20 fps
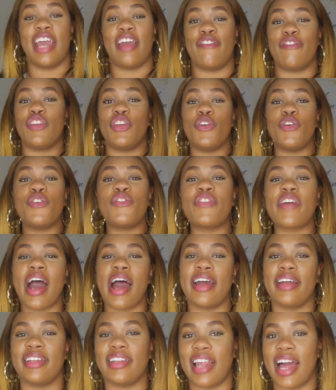If you've
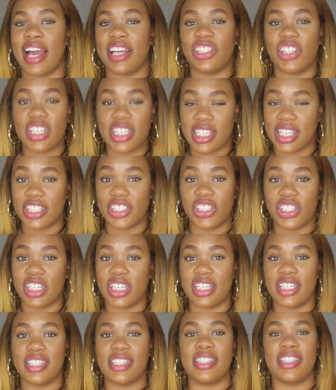gotten lash
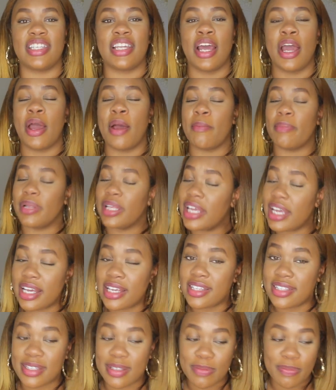extensions,
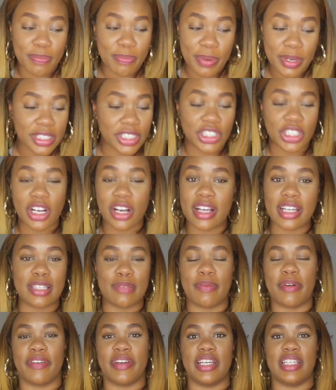please put your
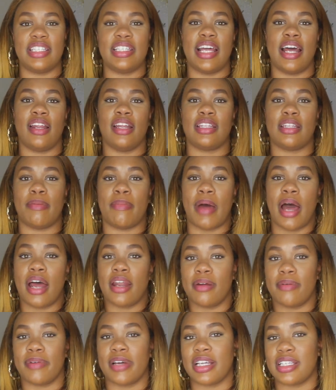experience down at the
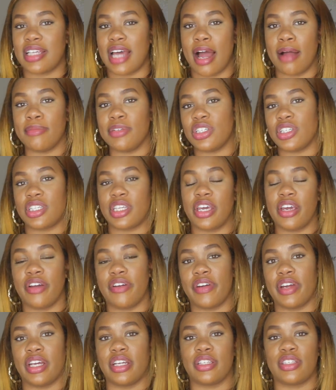bottom because I'm just
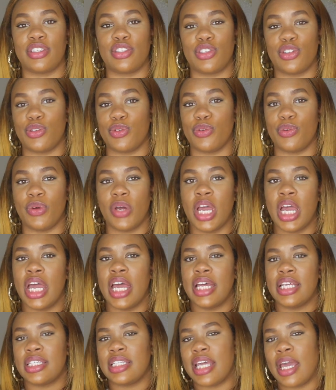curious to
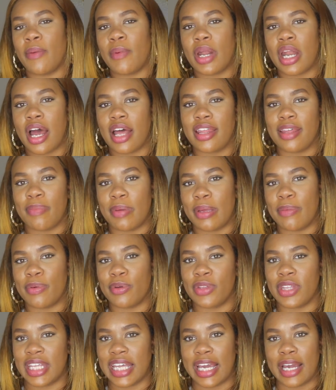see what other
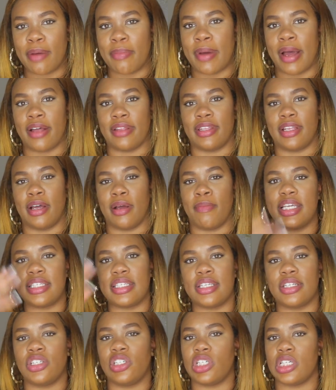people think about them.
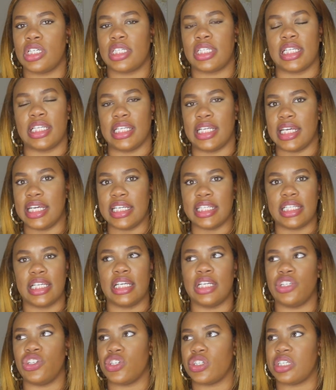This is just an
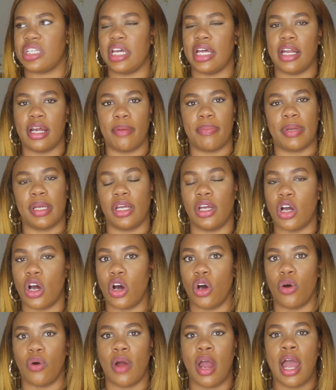easy, just get up and
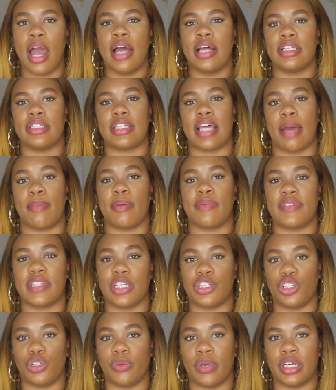go type of
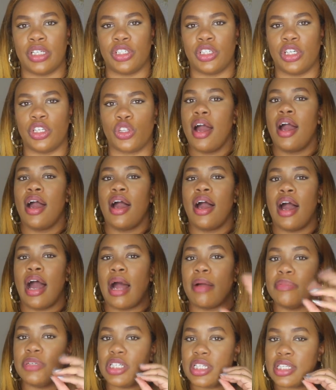situation.
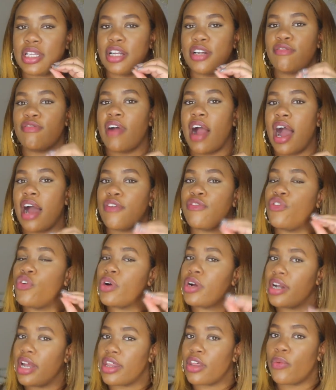I'm just gonna rock
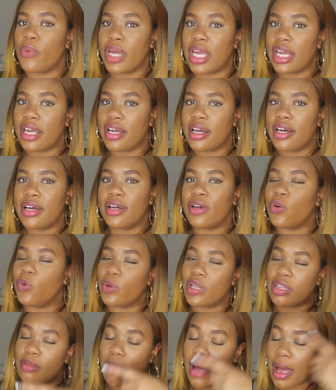for another week
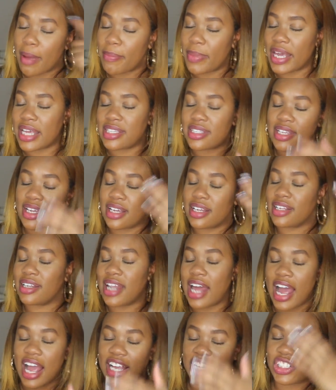with my basic
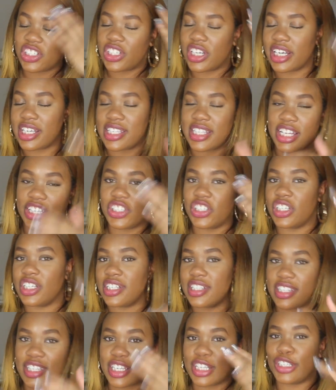lash
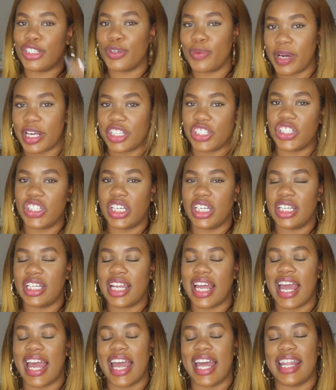extension
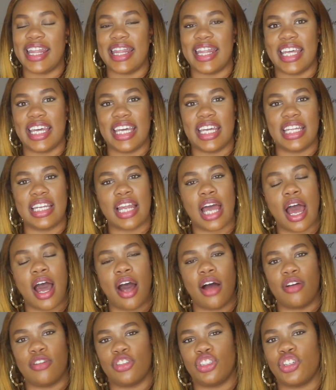situation, and then
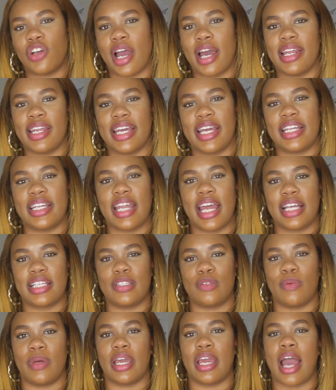I'll try it again
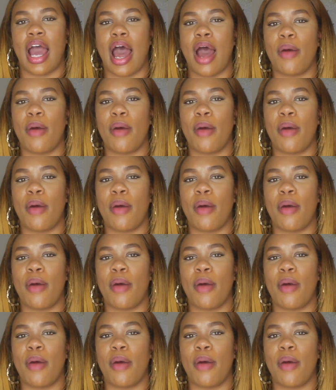next week.